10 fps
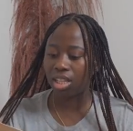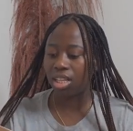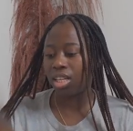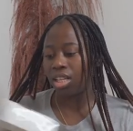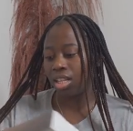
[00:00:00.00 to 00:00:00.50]

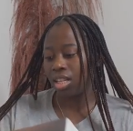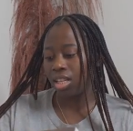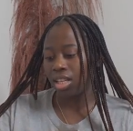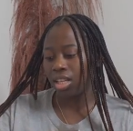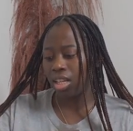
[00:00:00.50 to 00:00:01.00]

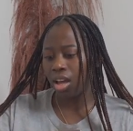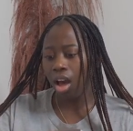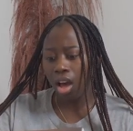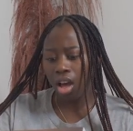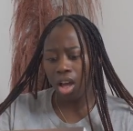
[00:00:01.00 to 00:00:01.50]

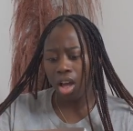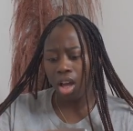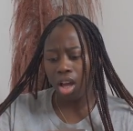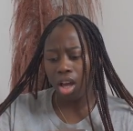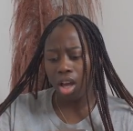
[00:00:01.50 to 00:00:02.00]

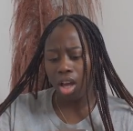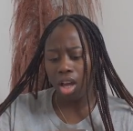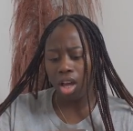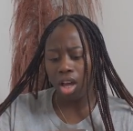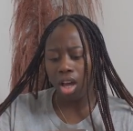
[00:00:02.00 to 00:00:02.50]

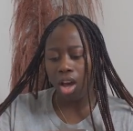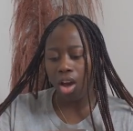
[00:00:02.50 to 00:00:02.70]
(silence)